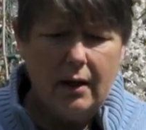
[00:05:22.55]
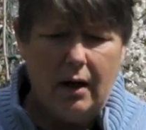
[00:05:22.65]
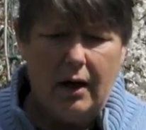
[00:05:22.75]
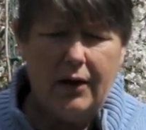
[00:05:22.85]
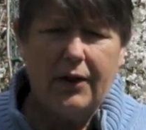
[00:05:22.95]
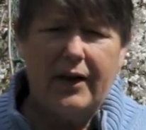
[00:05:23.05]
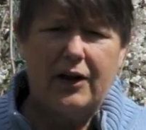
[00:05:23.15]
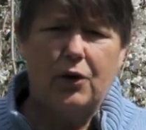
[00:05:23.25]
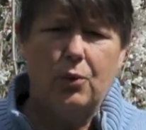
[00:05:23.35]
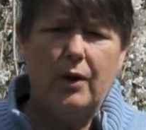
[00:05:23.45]
that
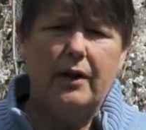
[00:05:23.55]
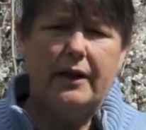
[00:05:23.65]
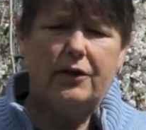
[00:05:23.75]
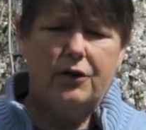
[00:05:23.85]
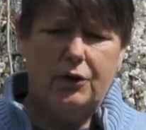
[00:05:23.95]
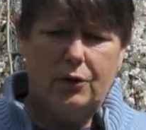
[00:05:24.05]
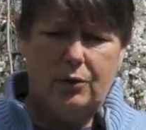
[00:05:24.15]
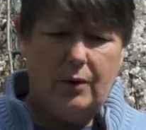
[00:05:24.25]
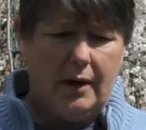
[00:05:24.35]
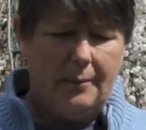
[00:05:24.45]
you're willing to
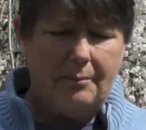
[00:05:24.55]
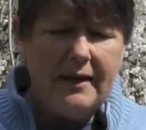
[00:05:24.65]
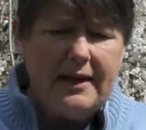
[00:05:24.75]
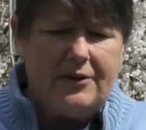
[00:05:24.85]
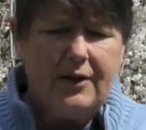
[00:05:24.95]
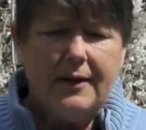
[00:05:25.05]
meet